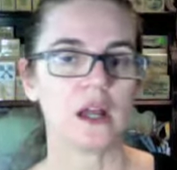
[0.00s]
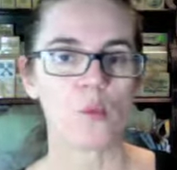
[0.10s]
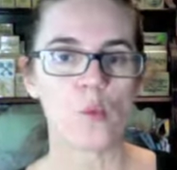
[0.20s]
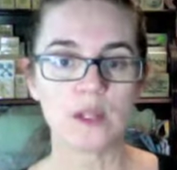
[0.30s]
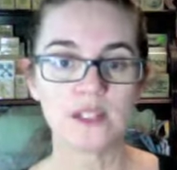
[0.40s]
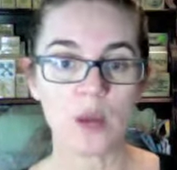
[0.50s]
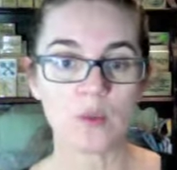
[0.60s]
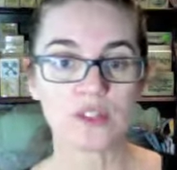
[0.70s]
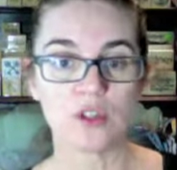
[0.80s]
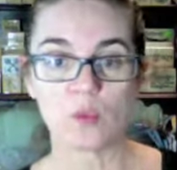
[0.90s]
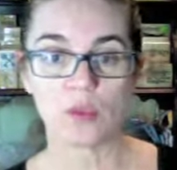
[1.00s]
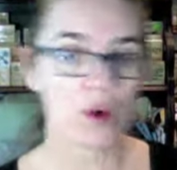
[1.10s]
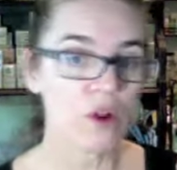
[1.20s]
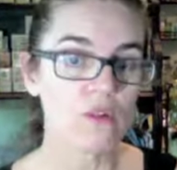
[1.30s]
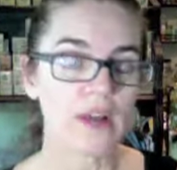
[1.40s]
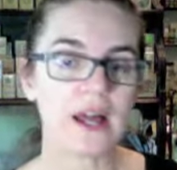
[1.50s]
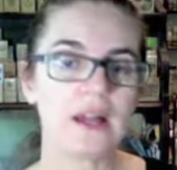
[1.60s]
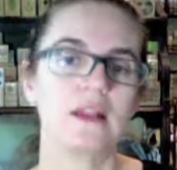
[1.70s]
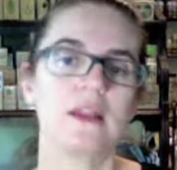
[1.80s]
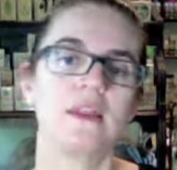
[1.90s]
Once I was done with all of that,
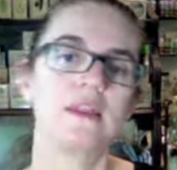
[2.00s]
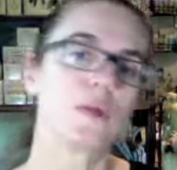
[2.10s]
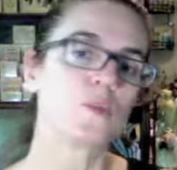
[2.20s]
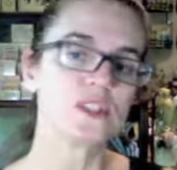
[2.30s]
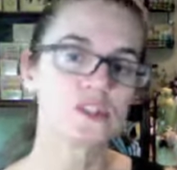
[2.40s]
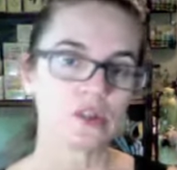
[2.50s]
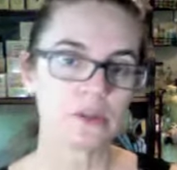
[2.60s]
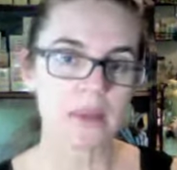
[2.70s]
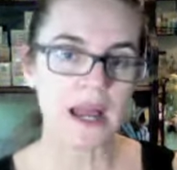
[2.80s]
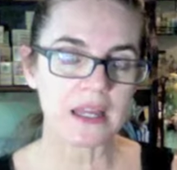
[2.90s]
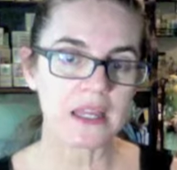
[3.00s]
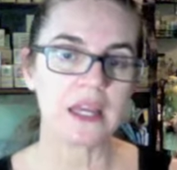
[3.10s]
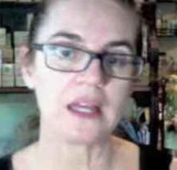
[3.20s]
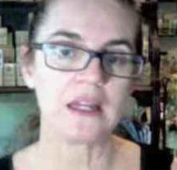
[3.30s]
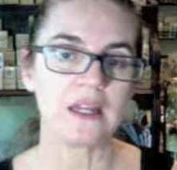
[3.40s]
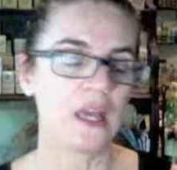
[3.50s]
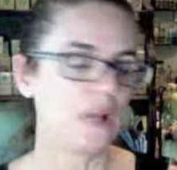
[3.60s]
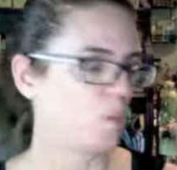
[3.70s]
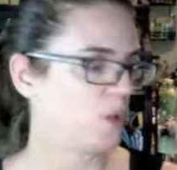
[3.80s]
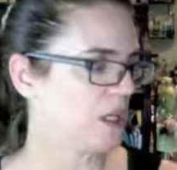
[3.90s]
then we started back again,
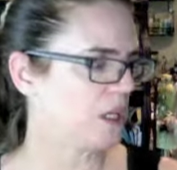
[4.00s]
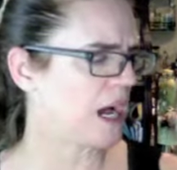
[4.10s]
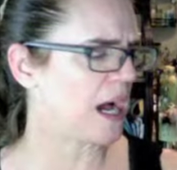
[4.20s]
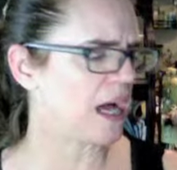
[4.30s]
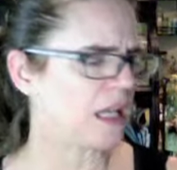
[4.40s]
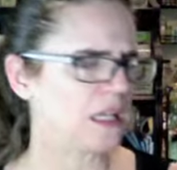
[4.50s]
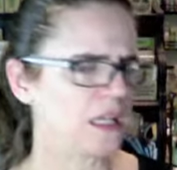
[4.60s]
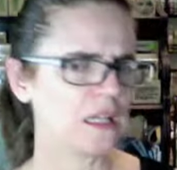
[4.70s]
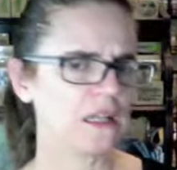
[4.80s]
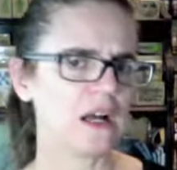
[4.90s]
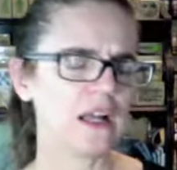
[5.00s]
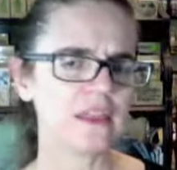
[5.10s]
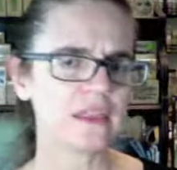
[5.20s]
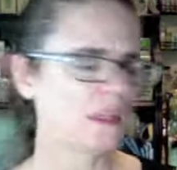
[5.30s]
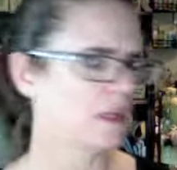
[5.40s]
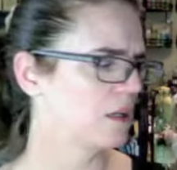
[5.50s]
and we added, I think